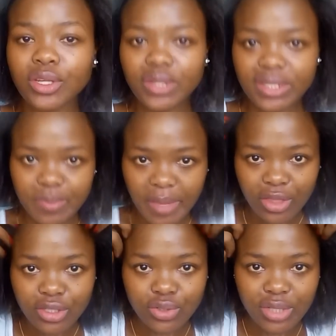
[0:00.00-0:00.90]
You can do this
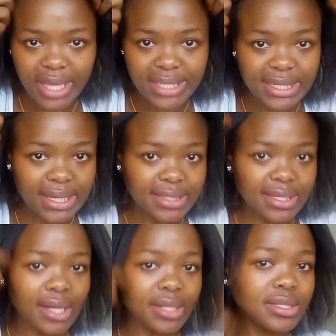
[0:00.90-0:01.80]
method to get
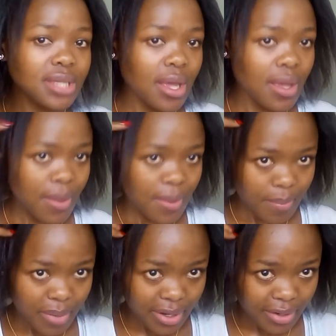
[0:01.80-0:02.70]
hitless curls,
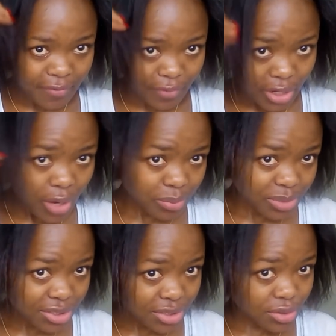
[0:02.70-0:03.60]
but for now I'm
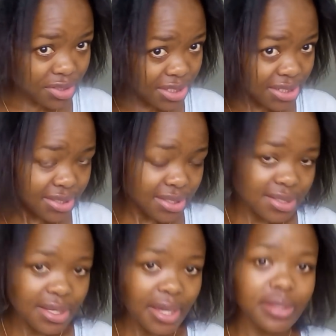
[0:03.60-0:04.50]
just using it as a
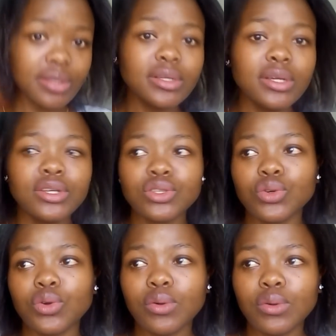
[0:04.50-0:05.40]
style.
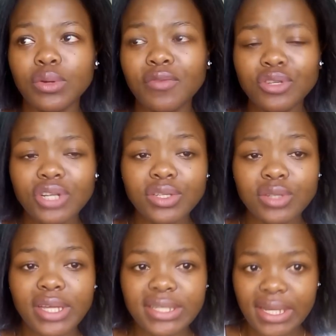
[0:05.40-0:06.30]
So if you're trying to
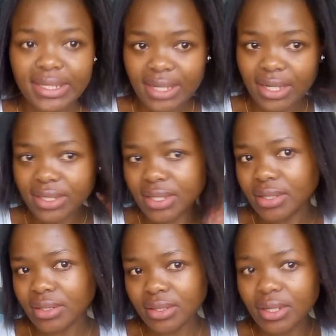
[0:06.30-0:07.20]
get hitless curls,
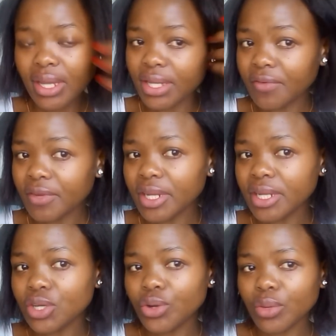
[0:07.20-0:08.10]
then
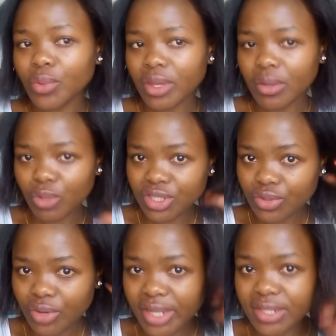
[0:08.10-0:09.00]
definitely go in with a
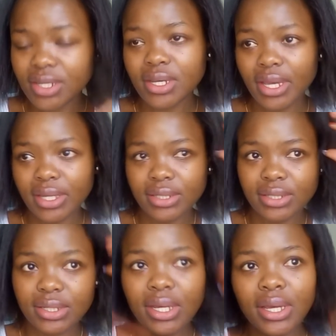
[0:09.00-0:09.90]
moisturizer
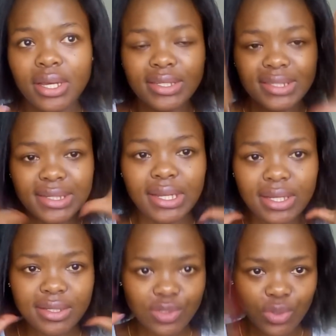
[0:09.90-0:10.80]
and seal
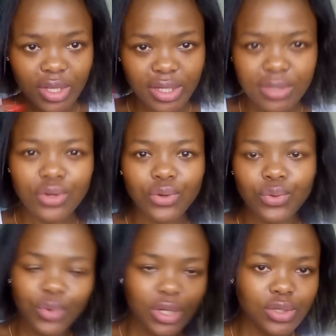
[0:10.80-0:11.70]
it so that, you know,
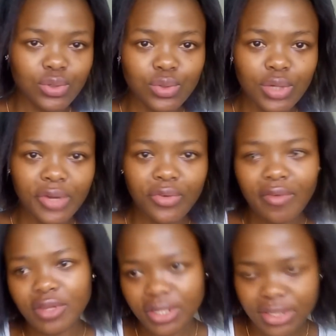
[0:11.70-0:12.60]
when you
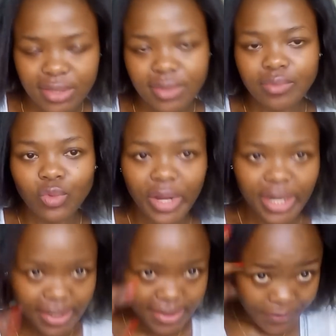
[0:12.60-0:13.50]
unravel it's
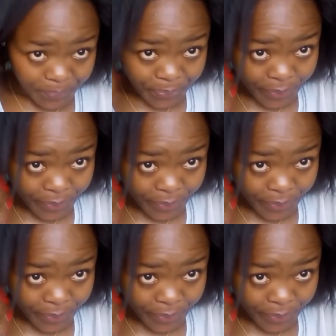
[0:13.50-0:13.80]
quite nice.